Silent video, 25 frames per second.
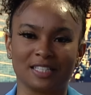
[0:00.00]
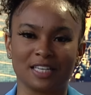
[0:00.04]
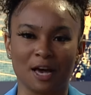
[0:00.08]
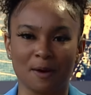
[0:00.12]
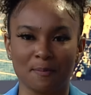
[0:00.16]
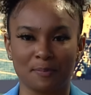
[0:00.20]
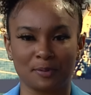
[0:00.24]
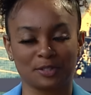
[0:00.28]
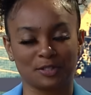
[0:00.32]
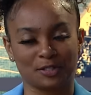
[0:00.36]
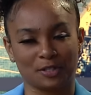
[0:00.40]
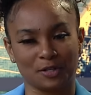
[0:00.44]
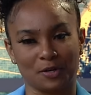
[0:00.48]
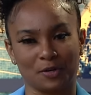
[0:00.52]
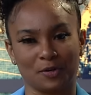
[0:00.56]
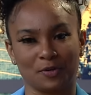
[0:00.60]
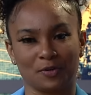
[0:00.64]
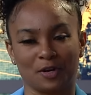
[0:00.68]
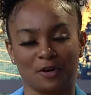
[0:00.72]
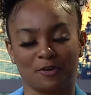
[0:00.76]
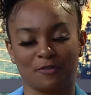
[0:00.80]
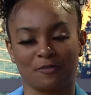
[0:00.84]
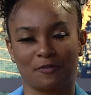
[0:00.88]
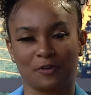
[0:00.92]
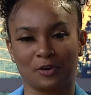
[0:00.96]
episode
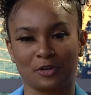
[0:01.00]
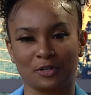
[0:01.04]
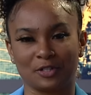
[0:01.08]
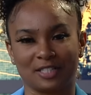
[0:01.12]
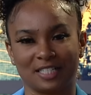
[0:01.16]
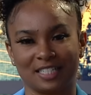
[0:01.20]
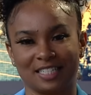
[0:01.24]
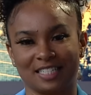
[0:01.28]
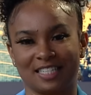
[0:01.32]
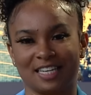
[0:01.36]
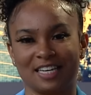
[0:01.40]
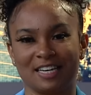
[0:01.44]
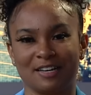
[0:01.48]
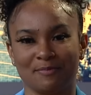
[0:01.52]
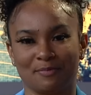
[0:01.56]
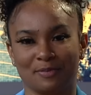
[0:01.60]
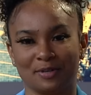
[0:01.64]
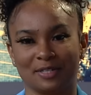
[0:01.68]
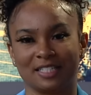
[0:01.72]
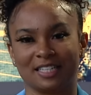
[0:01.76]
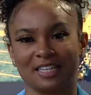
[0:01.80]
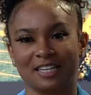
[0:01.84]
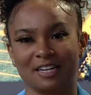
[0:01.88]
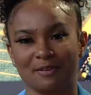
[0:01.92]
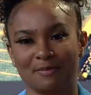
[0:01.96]
of First and Ten,
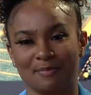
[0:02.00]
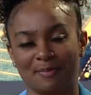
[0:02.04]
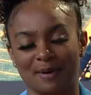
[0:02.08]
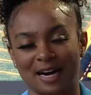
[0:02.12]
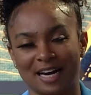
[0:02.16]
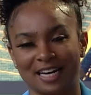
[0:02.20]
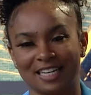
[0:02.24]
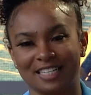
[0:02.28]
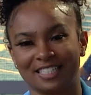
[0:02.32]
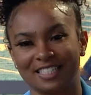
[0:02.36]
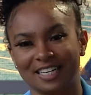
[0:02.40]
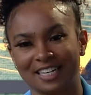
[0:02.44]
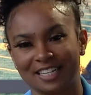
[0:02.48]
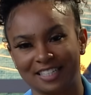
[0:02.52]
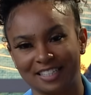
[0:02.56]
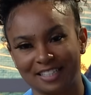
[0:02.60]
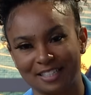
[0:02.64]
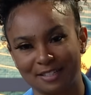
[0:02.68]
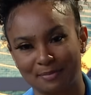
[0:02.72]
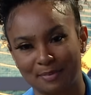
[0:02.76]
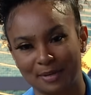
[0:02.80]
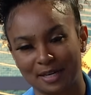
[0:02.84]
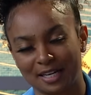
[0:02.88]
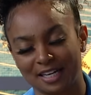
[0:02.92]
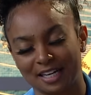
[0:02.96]
presented by J.C.
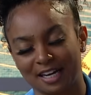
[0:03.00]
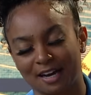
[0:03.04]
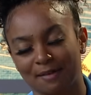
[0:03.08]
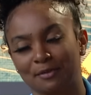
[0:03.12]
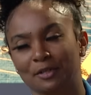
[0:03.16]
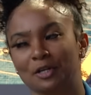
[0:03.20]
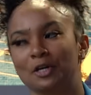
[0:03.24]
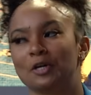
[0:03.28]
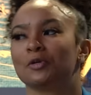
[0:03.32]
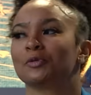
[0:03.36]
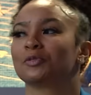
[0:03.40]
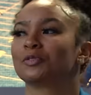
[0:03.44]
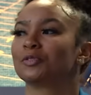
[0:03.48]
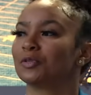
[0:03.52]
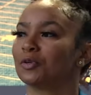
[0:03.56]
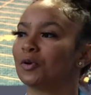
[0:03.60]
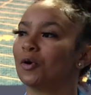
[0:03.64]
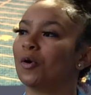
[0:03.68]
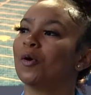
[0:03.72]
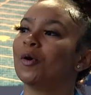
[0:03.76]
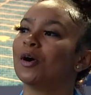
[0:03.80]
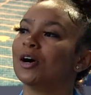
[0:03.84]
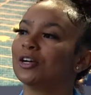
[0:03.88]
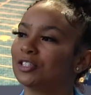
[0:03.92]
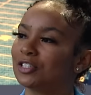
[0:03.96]
Penney. I'm your host,
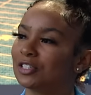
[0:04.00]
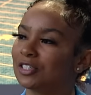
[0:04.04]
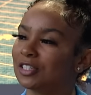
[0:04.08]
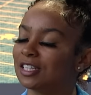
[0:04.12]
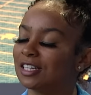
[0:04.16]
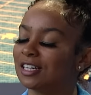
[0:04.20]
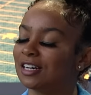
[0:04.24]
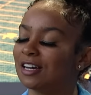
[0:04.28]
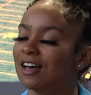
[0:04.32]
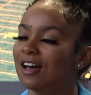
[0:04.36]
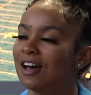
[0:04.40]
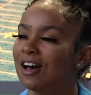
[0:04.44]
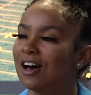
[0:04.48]
Nicole Hutchison,